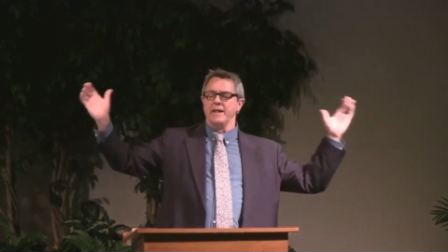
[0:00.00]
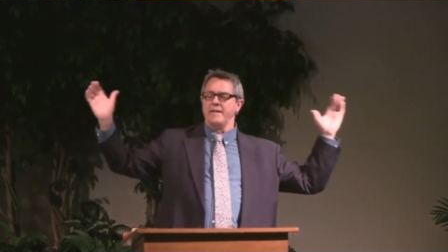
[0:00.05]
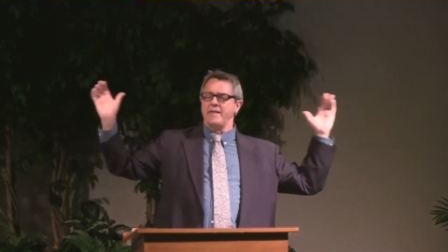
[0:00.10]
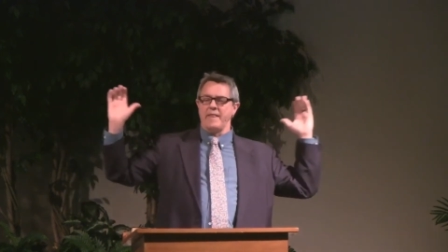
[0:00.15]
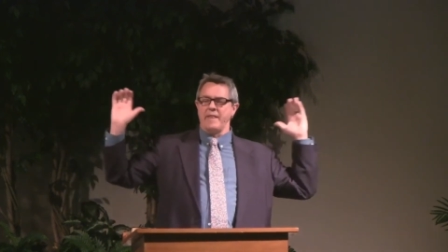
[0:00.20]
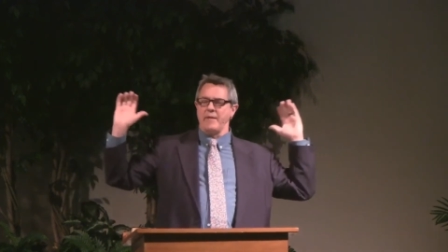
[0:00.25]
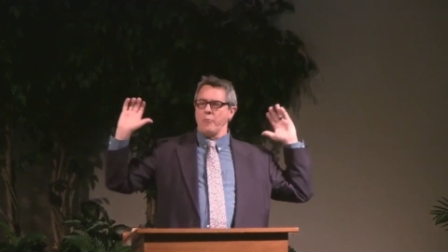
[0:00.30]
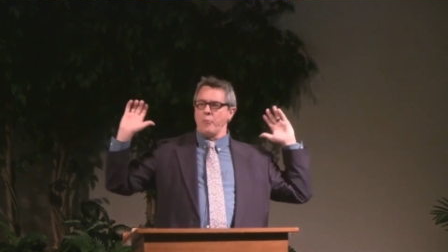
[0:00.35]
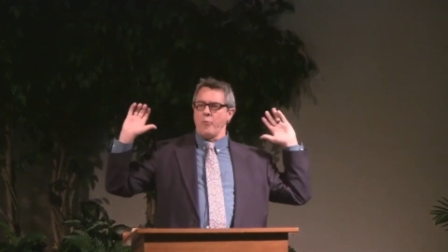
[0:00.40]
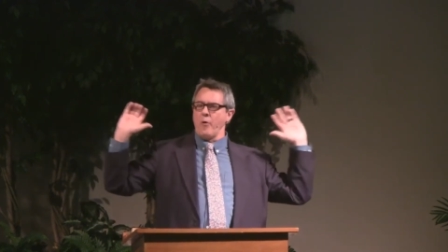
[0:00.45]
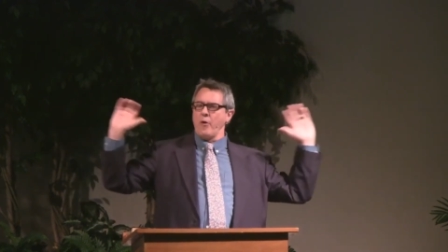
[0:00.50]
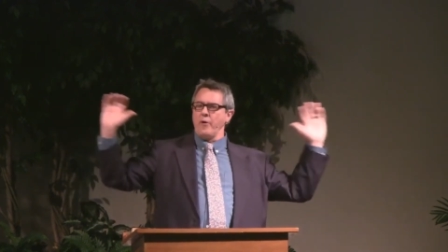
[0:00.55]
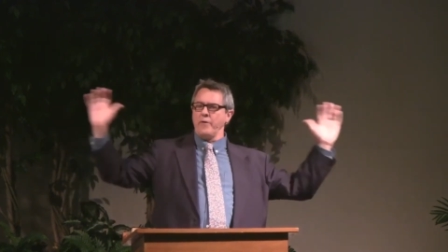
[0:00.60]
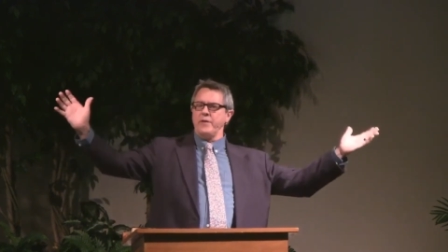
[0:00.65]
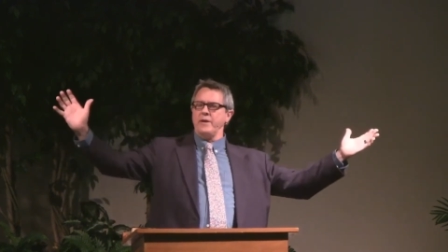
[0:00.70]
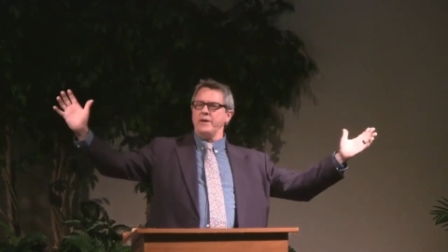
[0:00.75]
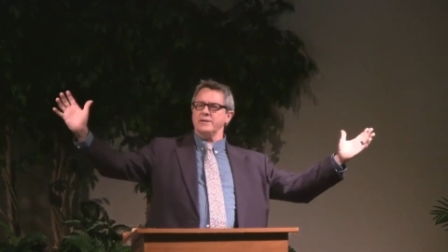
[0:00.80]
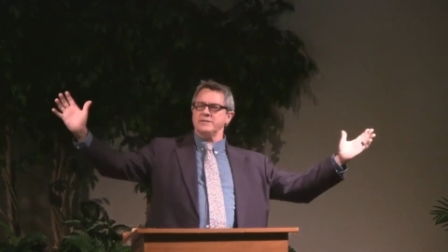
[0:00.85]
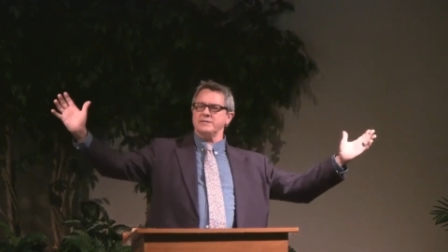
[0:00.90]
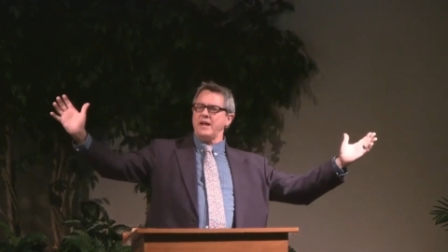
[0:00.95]
that they're
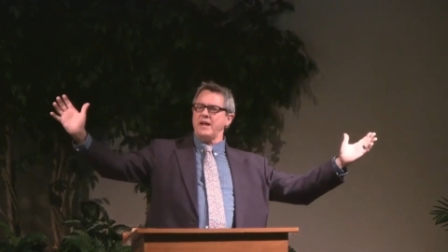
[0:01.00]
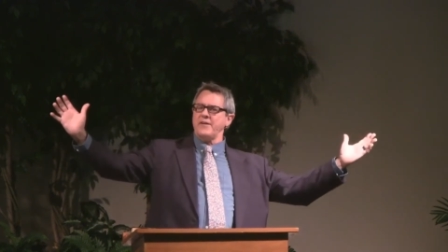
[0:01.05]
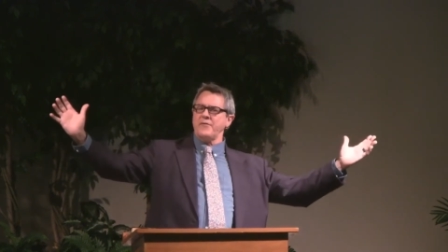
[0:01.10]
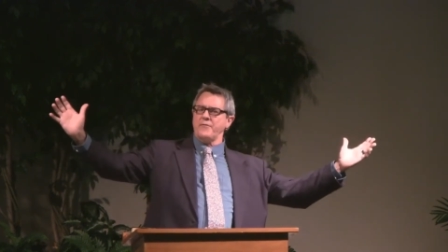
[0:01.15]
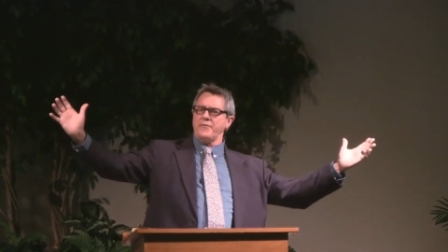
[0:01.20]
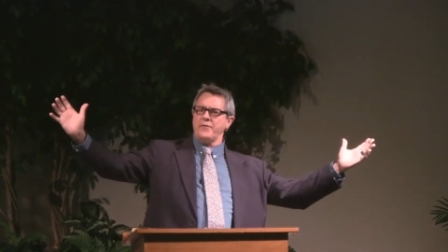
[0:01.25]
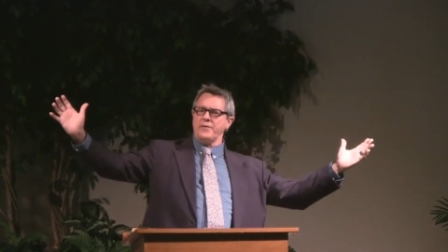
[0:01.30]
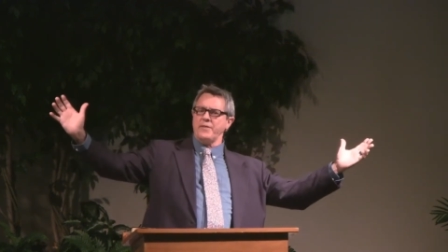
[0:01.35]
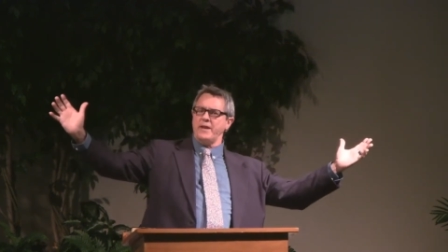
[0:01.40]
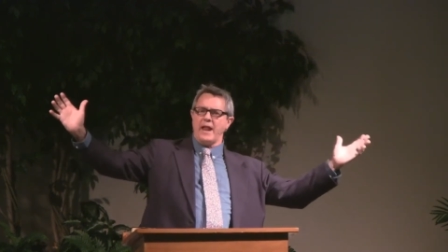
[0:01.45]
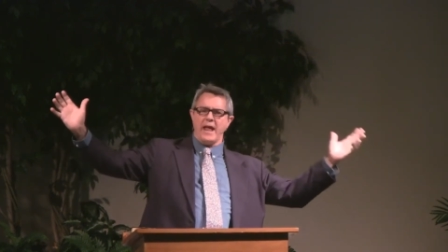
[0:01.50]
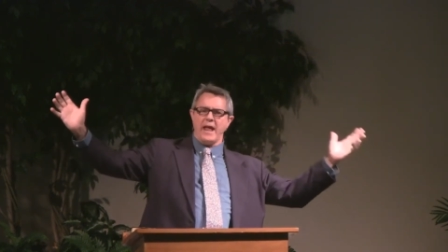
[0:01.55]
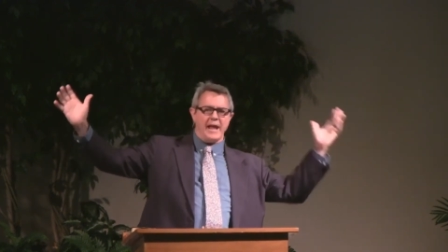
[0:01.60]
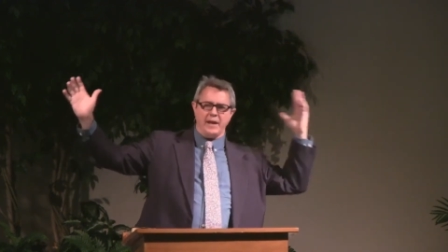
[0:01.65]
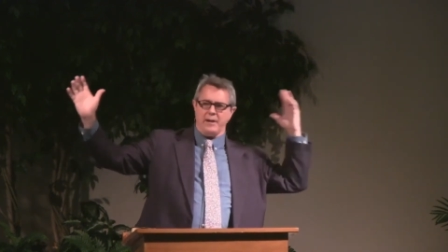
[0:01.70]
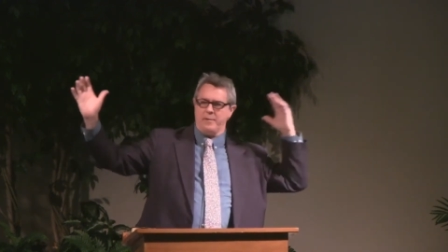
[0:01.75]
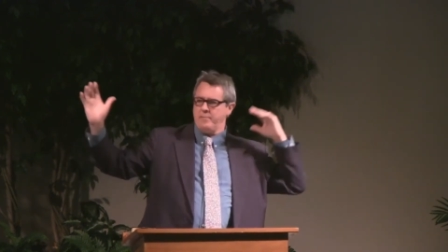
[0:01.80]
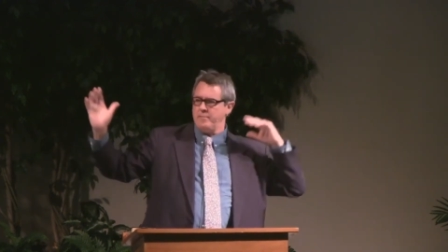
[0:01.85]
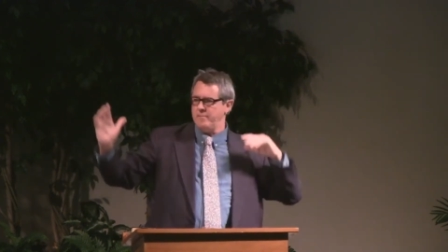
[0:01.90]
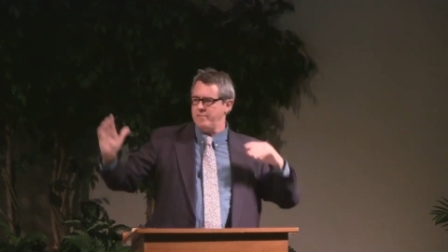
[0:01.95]
worthy to suffer for the
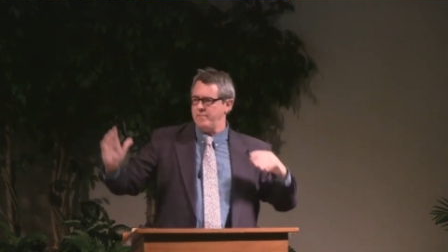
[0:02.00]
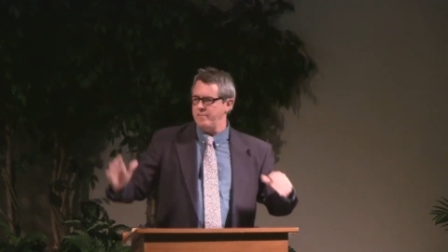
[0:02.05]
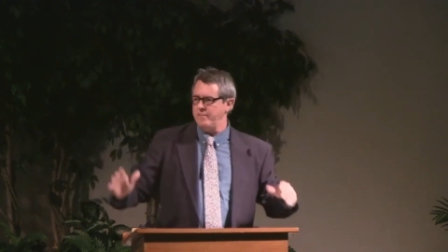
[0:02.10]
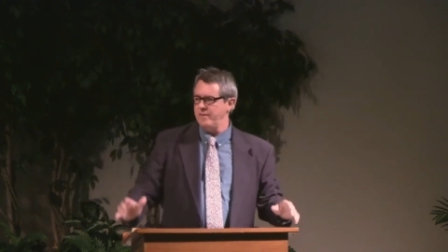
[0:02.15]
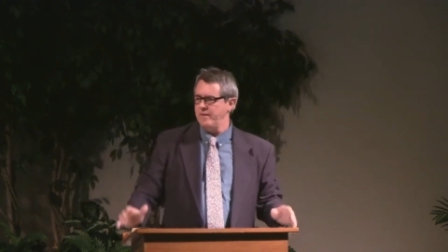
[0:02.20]
name.